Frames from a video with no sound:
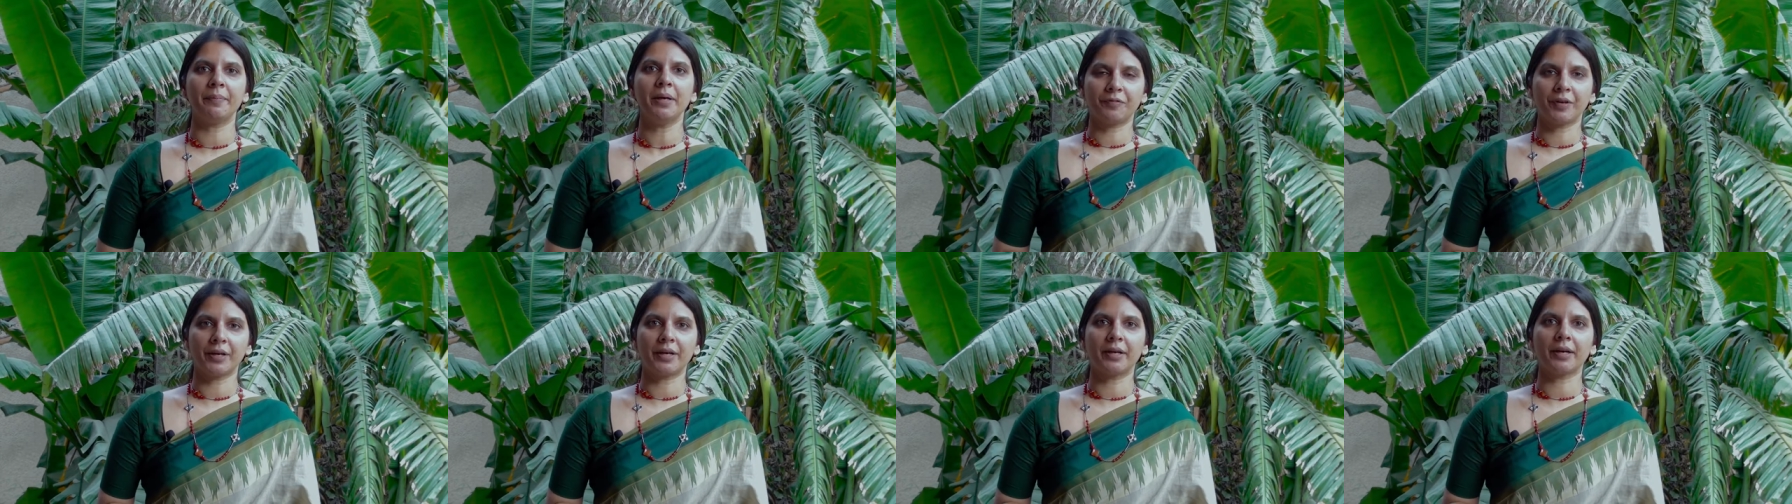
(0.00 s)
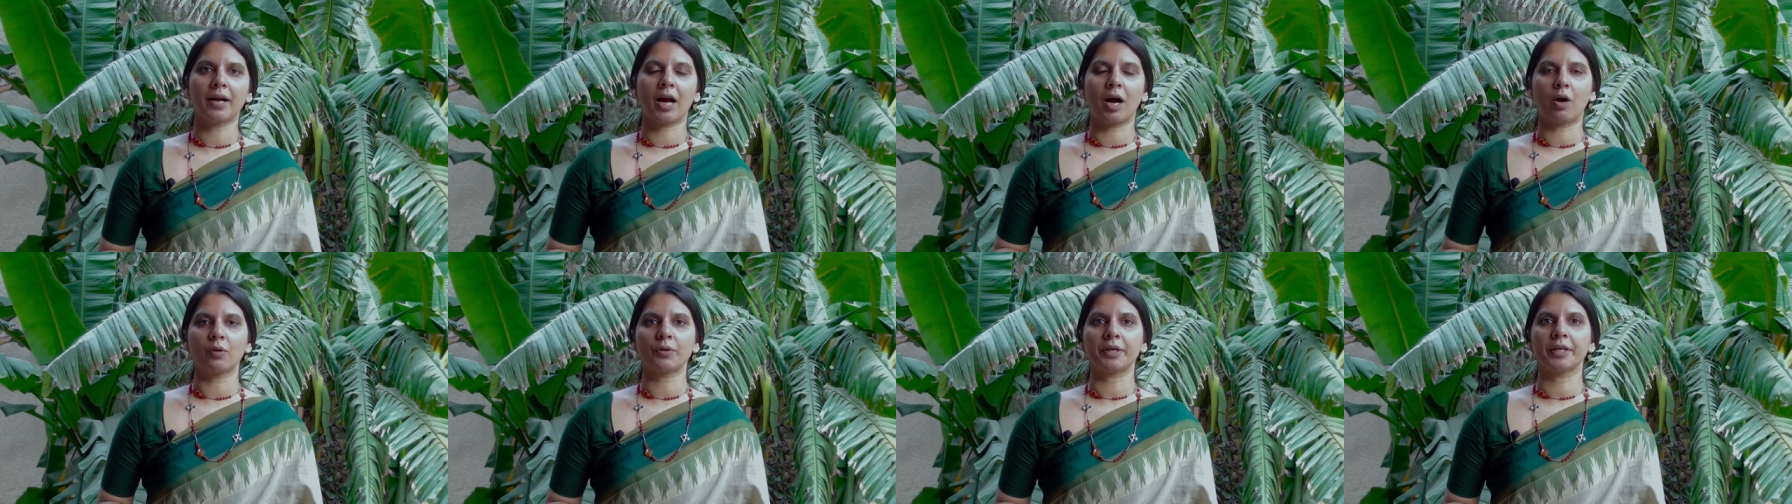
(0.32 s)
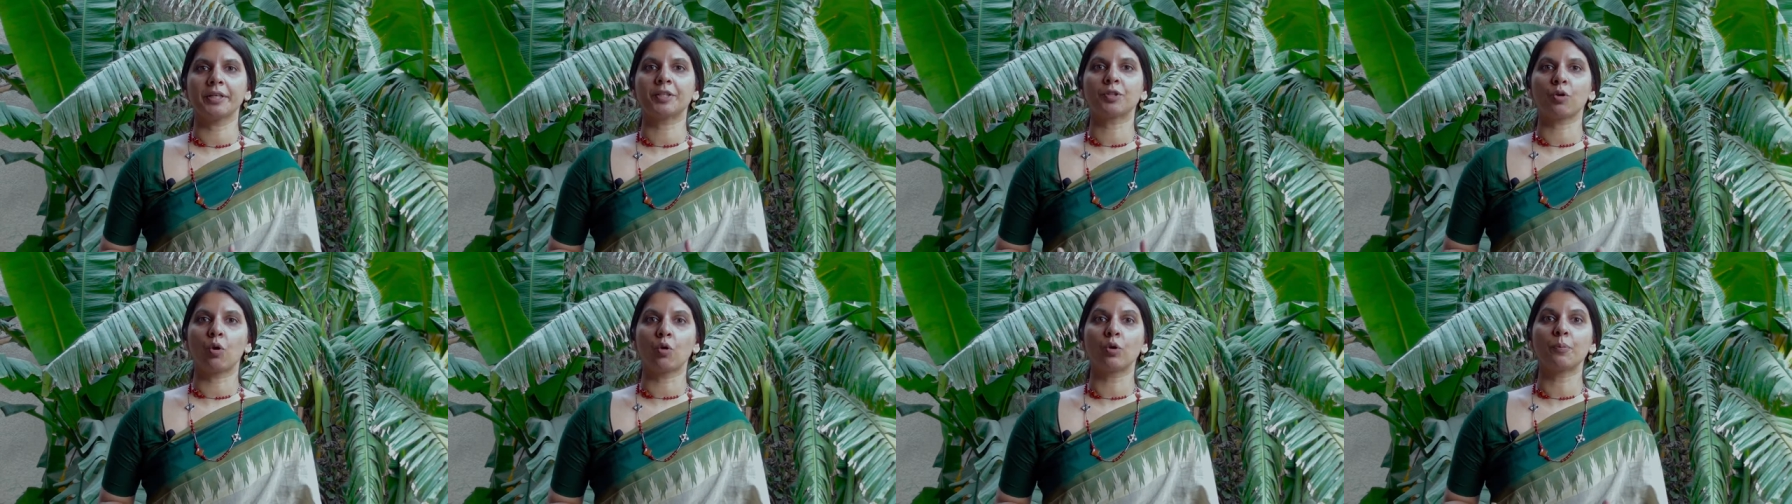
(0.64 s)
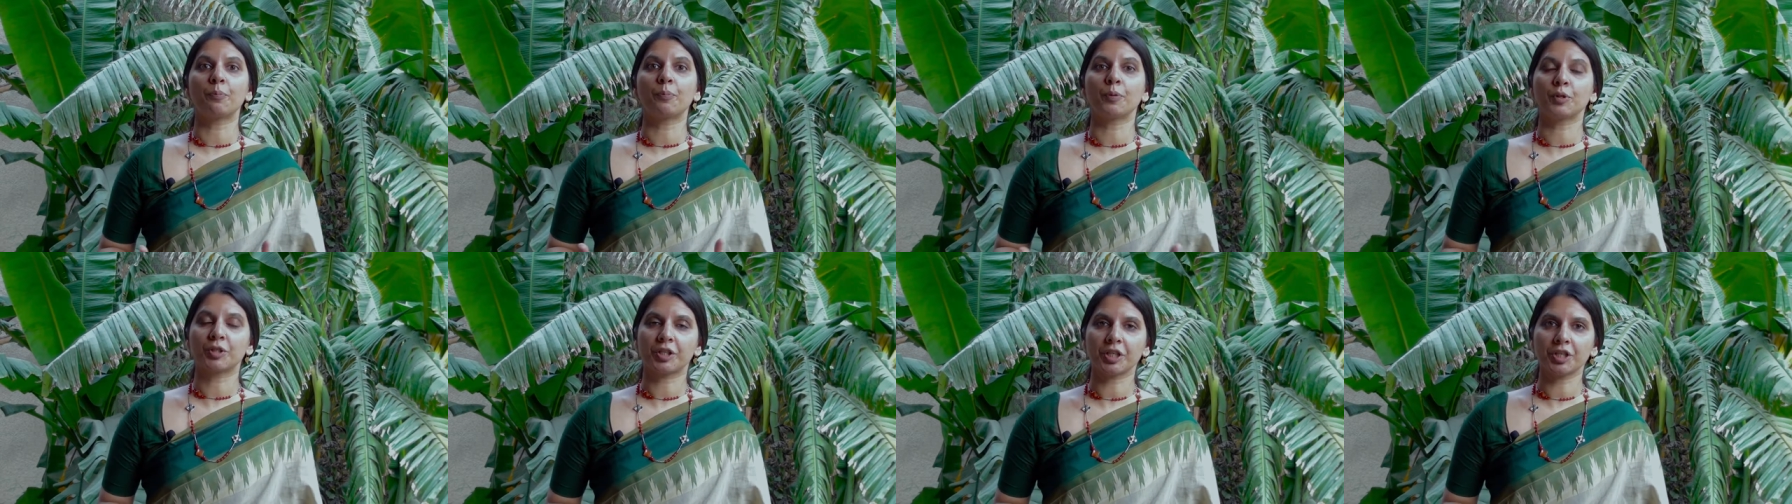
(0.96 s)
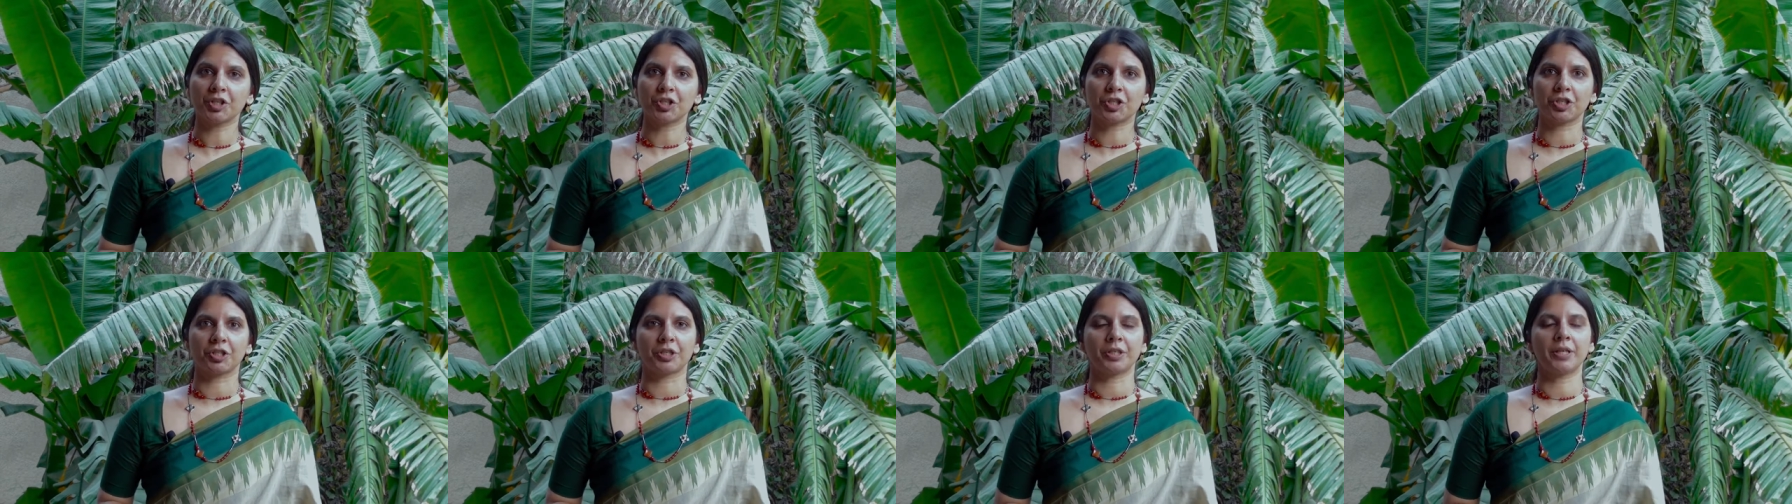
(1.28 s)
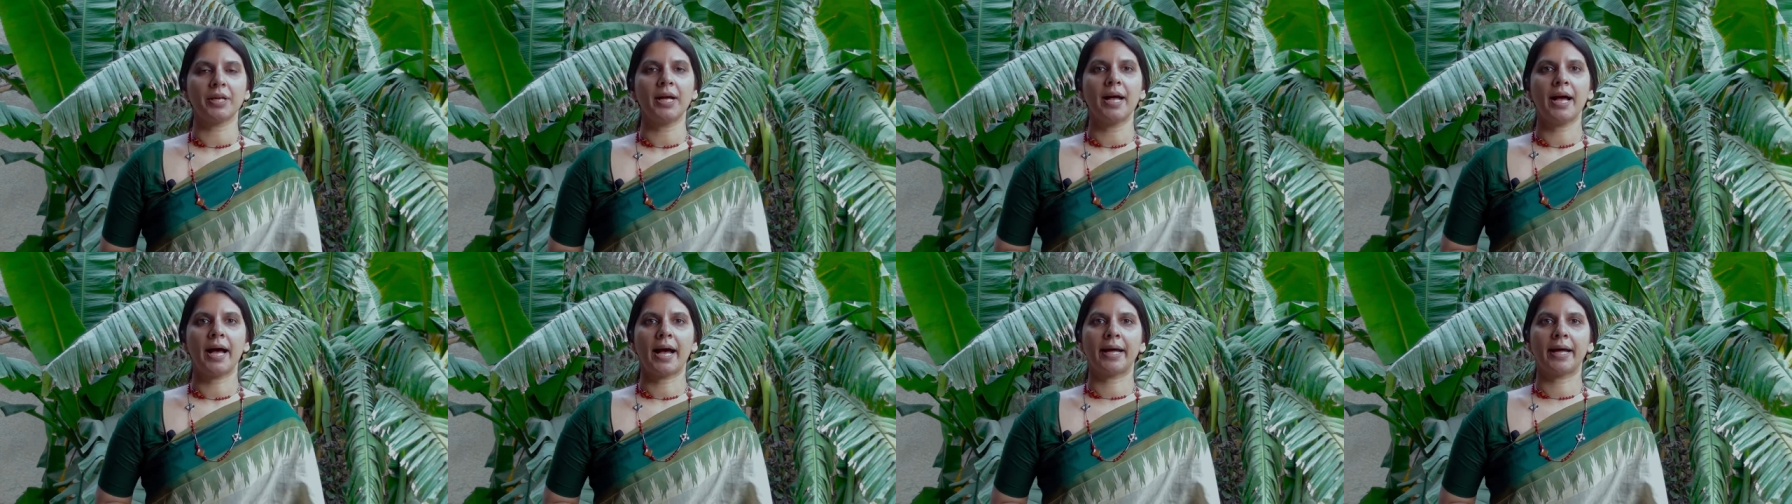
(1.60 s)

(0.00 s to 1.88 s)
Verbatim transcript: figure out its own position